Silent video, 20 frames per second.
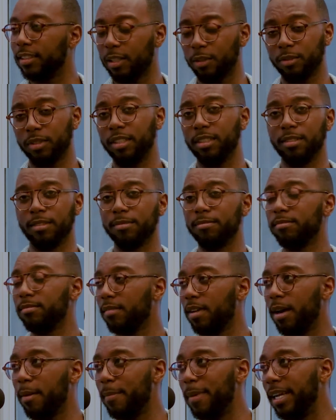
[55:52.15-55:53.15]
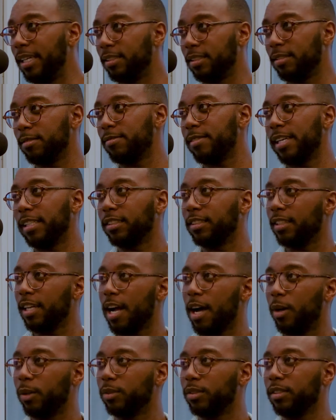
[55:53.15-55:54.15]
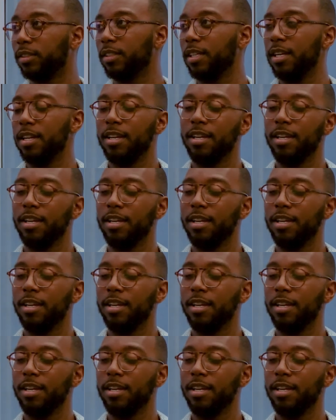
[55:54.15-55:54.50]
I don't need an amazing fancy house.